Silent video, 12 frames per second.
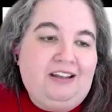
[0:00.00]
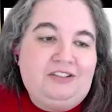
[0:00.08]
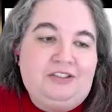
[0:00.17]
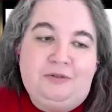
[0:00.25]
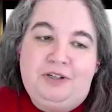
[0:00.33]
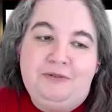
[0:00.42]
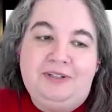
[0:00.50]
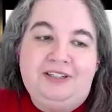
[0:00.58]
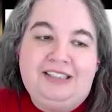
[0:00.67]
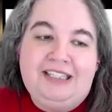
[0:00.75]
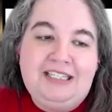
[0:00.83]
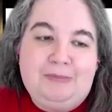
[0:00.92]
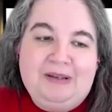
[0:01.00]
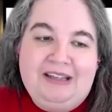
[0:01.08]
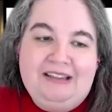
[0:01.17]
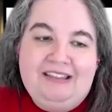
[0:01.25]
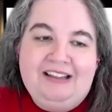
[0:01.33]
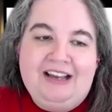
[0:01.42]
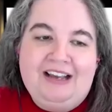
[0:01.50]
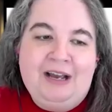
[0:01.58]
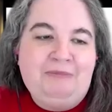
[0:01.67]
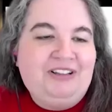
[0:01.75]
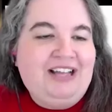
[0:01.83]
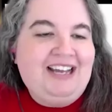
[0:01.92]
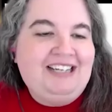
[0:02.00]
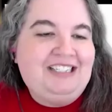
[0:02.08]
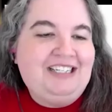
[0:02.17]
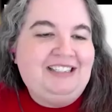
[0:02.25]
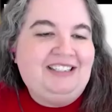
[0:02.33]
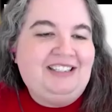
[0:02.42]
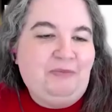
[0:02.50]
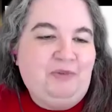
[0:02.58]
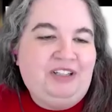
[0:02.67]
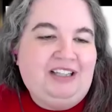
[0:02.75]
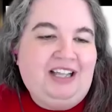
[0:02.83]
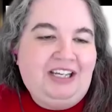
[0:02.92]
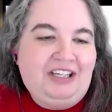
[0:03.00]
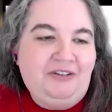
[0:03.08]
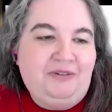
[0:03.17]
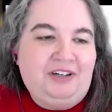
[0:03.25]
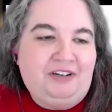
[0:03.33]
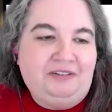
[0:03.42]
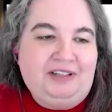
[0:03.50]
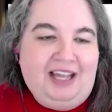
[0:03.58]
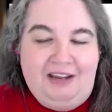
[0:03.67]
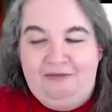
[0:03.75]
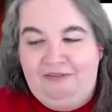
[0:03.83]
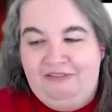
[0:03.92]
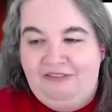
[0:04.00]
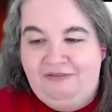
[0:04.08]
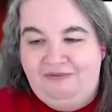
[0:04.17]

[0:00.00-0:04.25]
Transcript: So you and mm-hmm. Elizabeth, I'm glad she has someone like you in her life.